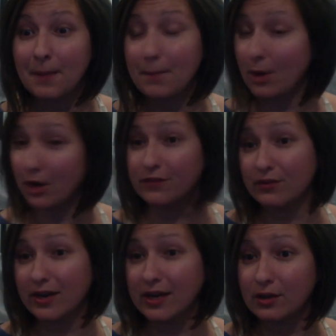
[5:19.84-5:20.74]
part of your
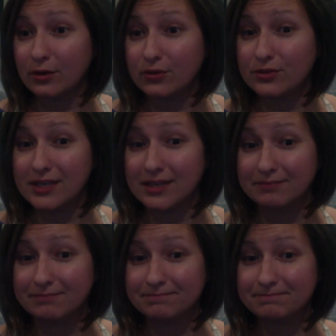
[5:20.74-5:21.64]
regular routine?
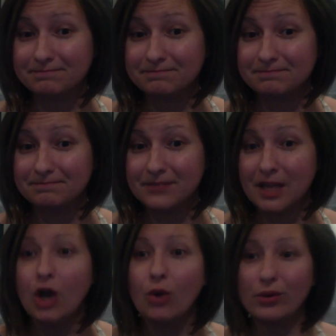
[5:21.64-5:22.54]

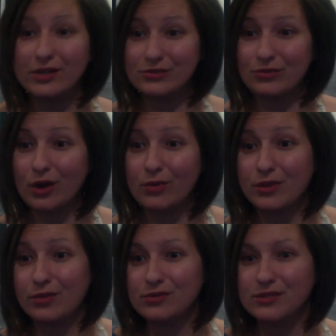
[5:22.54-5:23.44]
What is wrong with
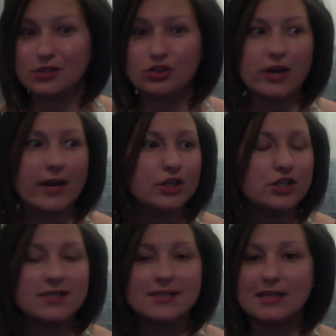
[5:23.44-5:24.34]
you using
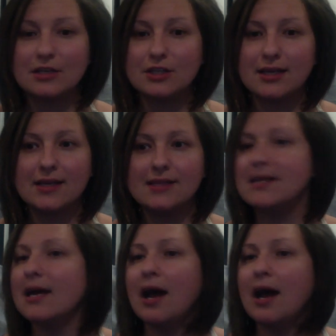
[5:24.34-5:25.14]
strategies such as